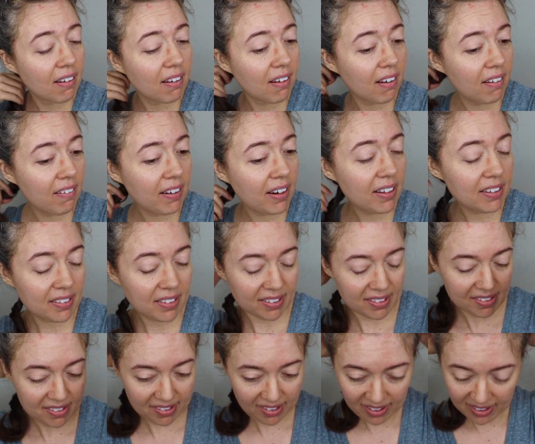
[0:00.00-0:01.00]

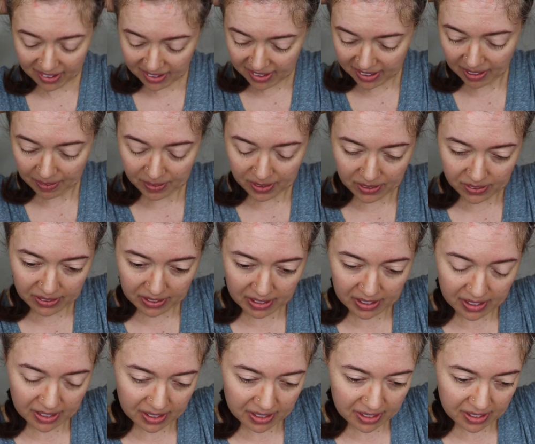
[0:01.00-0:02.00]
let's see. Let's keep going.
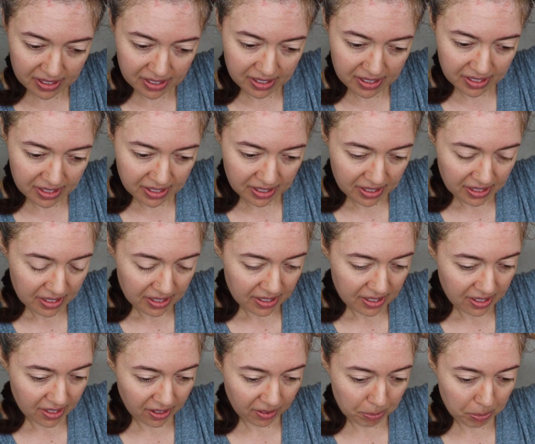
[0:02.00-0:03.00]

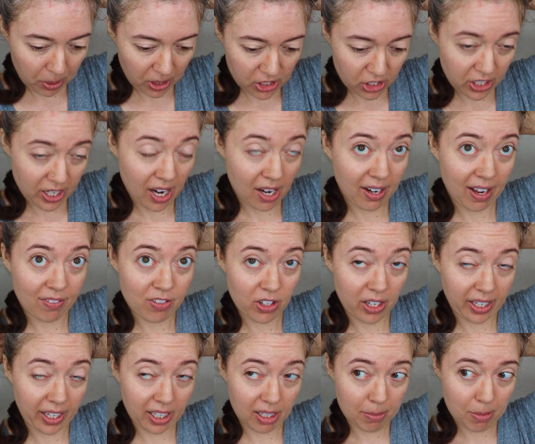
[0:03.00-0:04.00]
I'll brush it out after
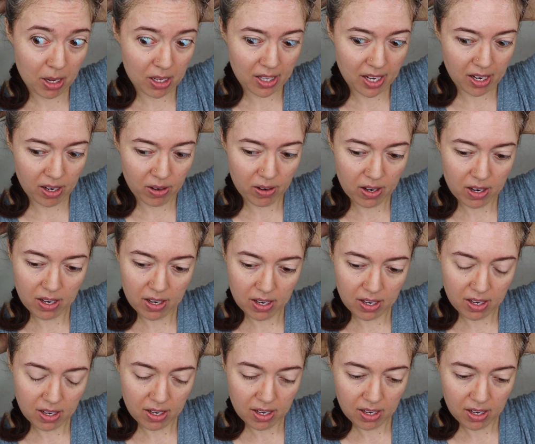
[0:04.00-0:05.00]
I get them all out.
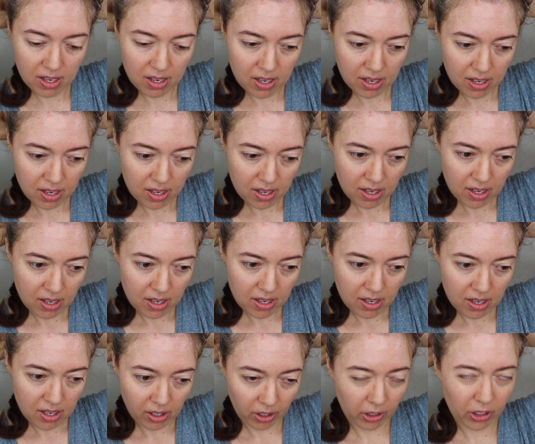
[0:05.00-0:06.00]

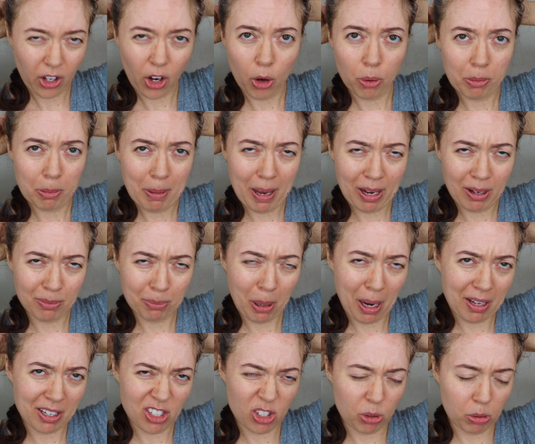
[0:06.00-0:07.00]
Or comb them out,
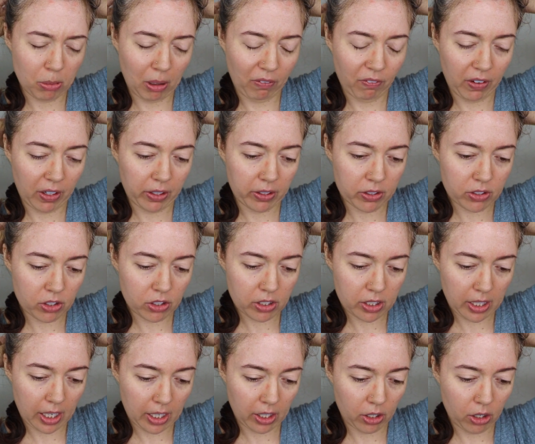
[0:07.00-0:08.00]
probably just with my fingers. I'll
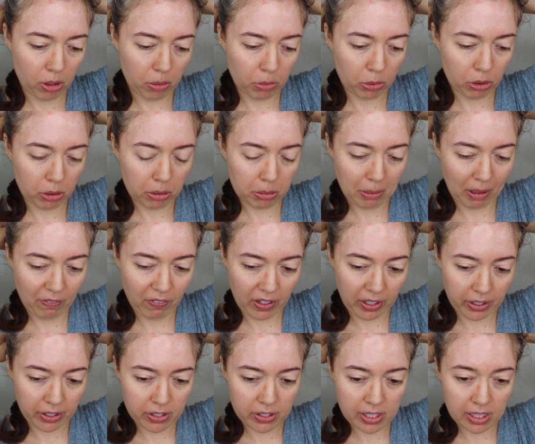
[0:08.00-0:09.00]
just kind of comb through it with my
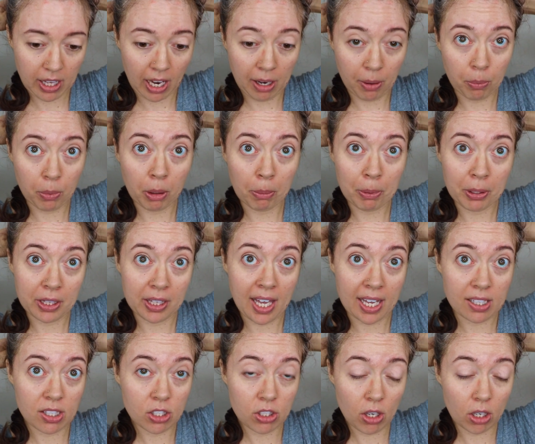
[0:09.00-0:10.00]
fingers, and then I will put
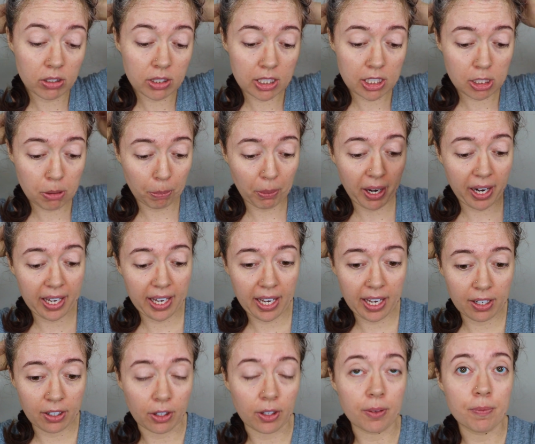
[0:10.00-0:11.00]
that salty spray
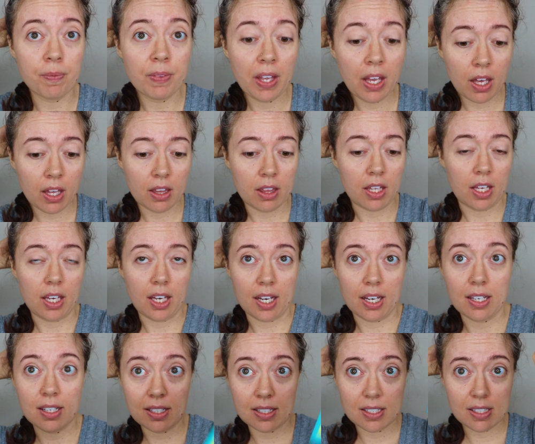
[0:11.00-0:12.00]
in, or
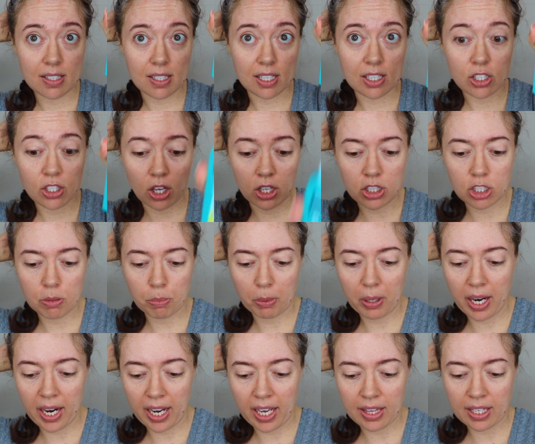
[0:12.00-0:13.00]
the sea salt
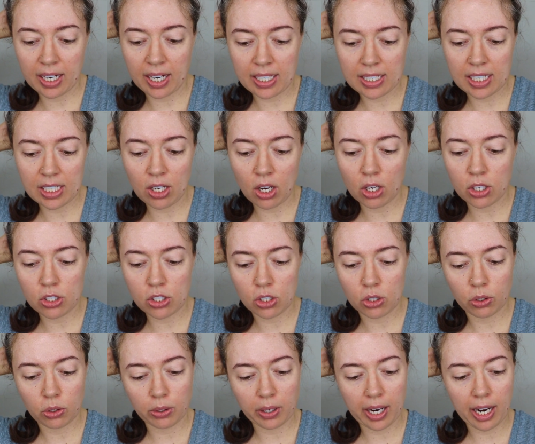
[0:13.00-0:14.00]
spray. And then I did
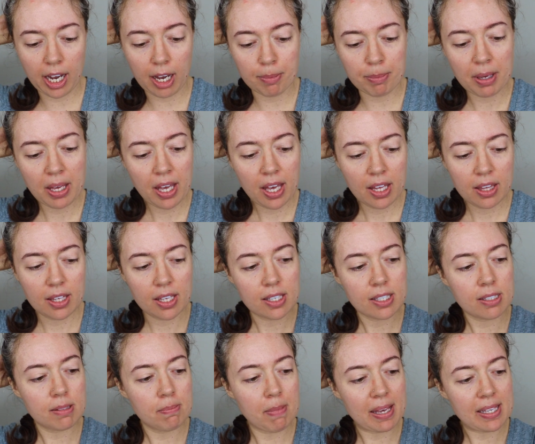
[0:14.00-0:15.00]
also grab
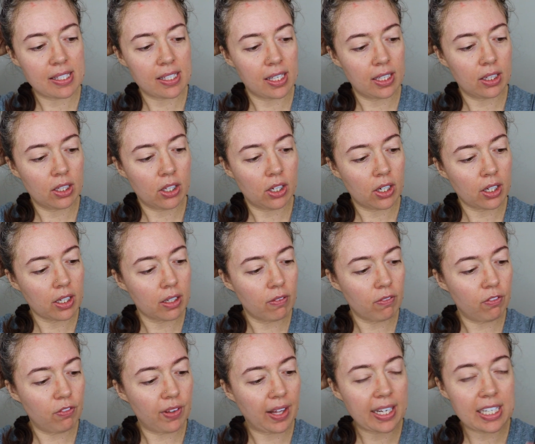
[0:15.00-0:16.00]
this Messy Look
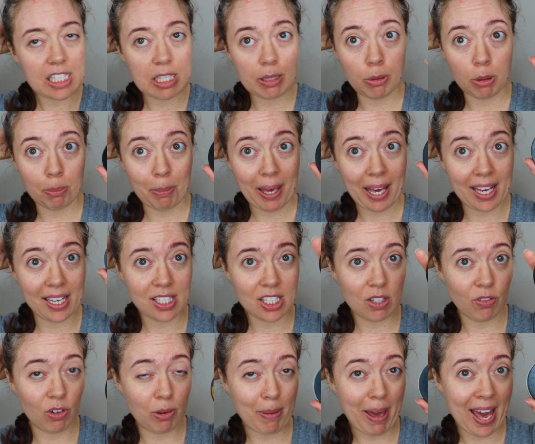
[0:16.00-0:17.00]
flexible paste
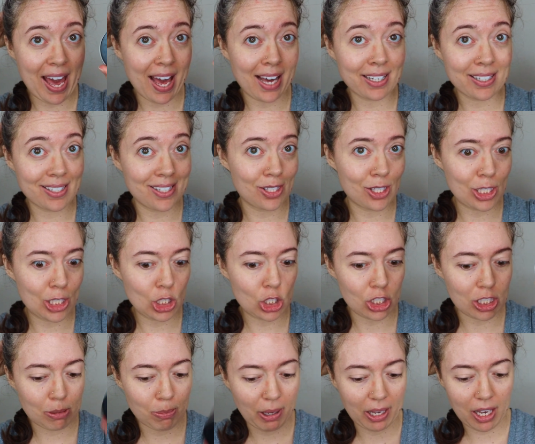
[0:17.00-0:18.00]
from Axe. This is
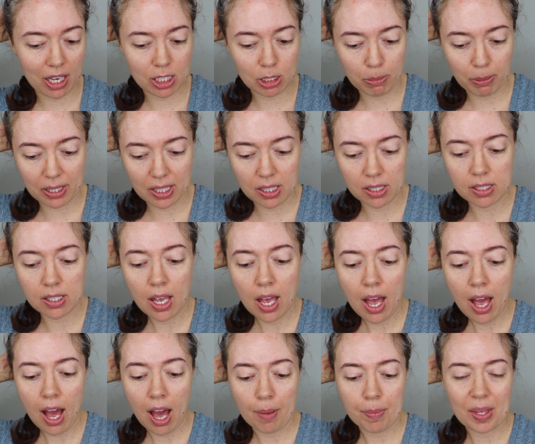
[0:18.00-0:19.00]
just my husband's.
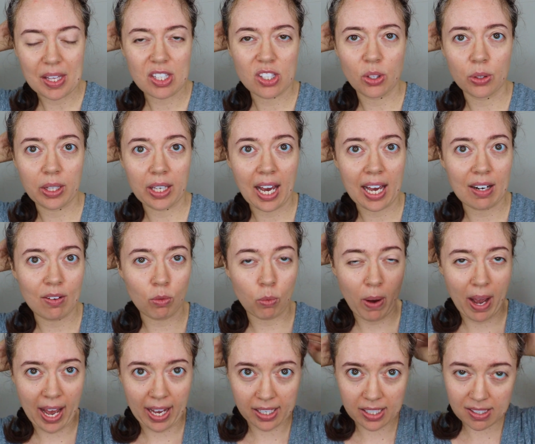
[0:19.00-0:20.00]
That's the only kind of
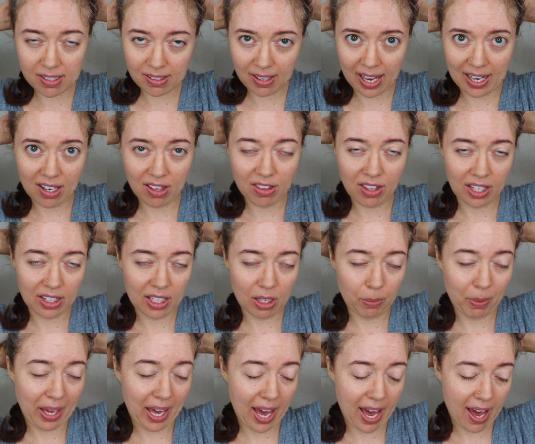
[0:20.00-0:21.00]
wax kind of thing that
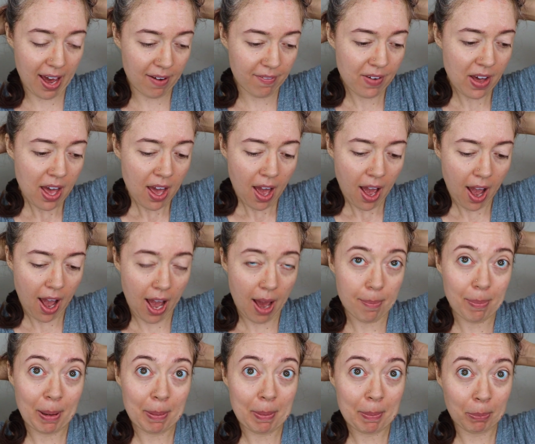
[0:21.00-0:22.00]
we have.
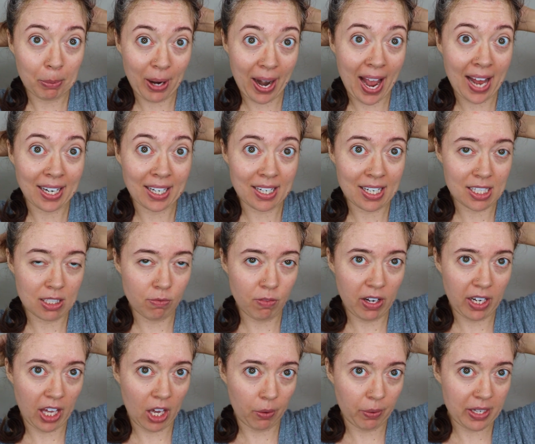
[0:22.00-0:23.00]
But Brad, in his
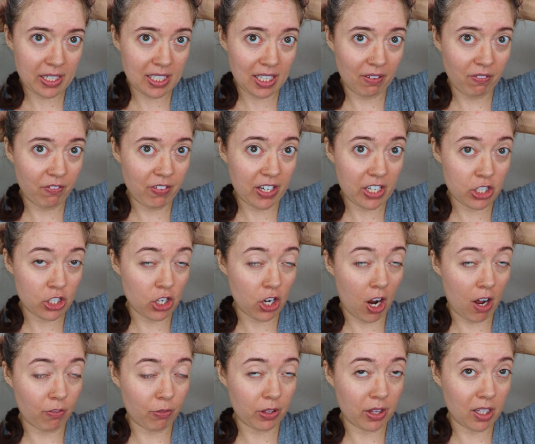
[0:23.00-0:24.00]
video, he did finish it
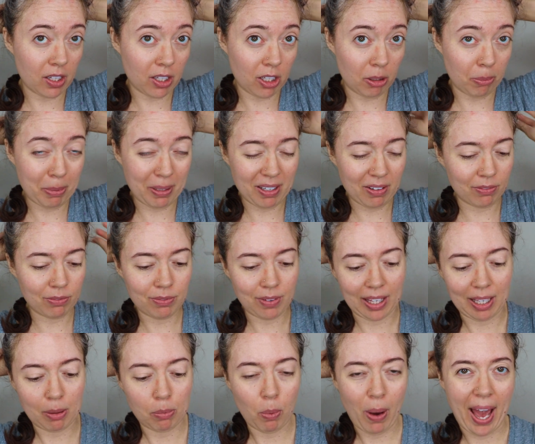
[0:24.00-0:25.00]
off with a little bit of
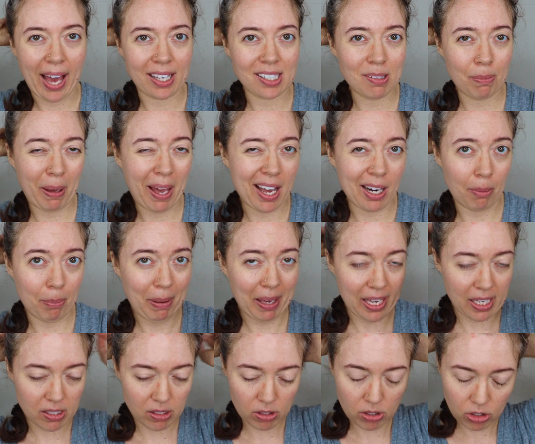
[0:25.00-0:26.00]
like wax kind of
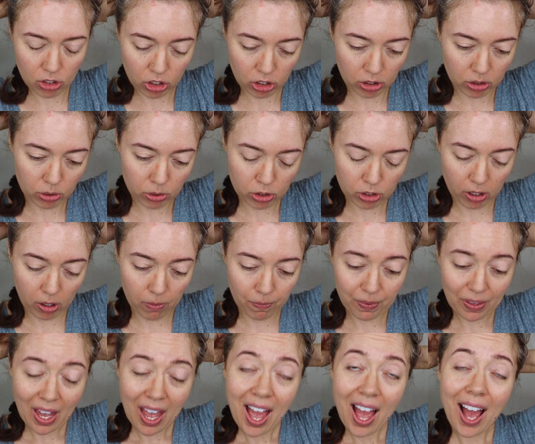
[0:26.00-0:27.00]
paste too. So
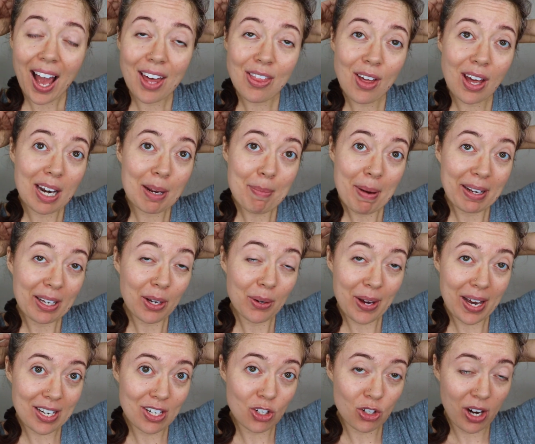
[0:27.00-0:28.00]
I thought I might go
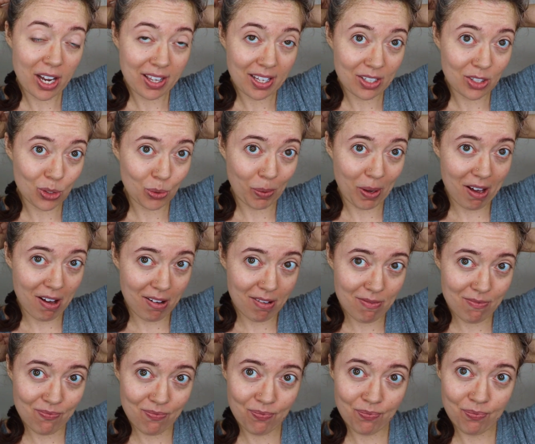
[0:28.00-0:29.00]
ahead and try that as well.